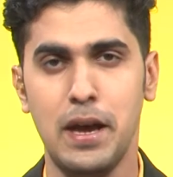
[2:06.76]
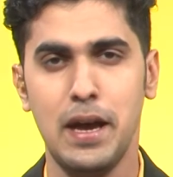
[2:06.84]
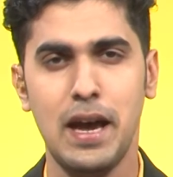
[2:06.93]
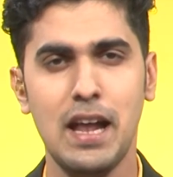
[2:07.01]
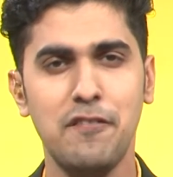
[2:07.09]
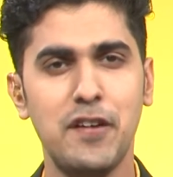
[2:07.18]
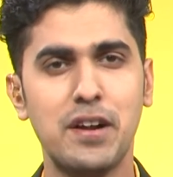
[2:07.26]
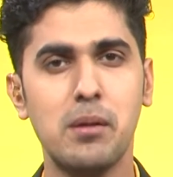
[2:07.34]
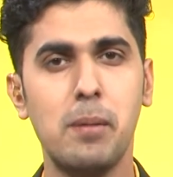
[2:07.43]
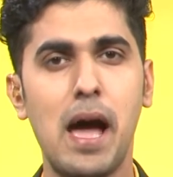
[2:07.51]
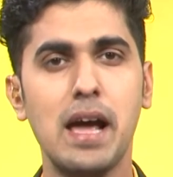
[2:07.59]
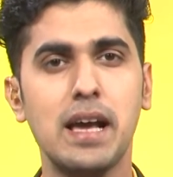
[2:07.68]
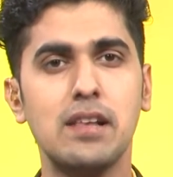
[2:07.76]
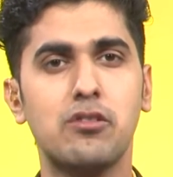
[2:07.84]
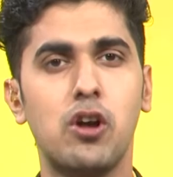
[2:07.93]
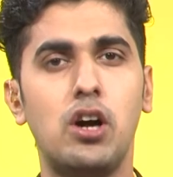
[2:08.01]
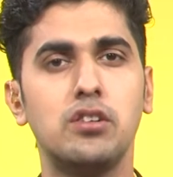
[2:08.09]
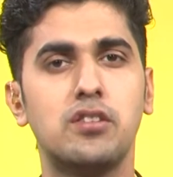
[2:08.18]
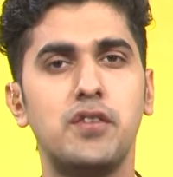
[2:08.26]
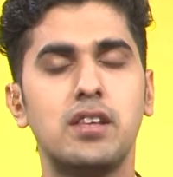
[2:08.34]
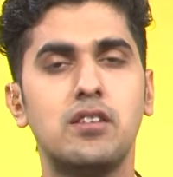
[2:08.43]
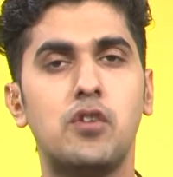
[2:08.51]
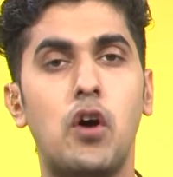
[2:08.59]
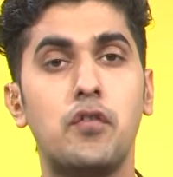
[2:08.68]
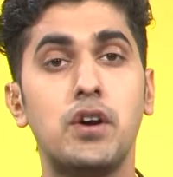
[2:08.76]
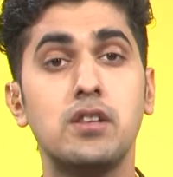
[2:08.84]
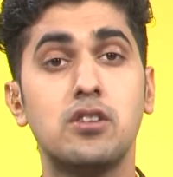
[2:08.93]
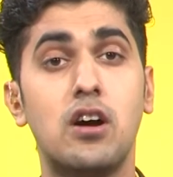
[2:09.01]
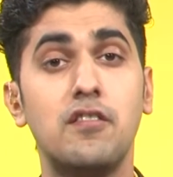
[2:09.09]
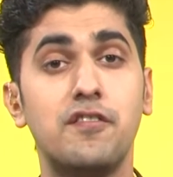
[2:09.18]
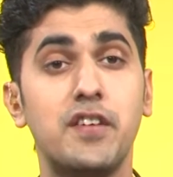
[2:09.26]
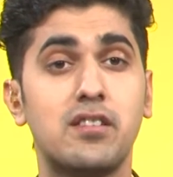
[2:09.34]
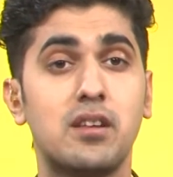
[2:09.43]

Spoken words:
And Federal Bank has launched festive offers on fixed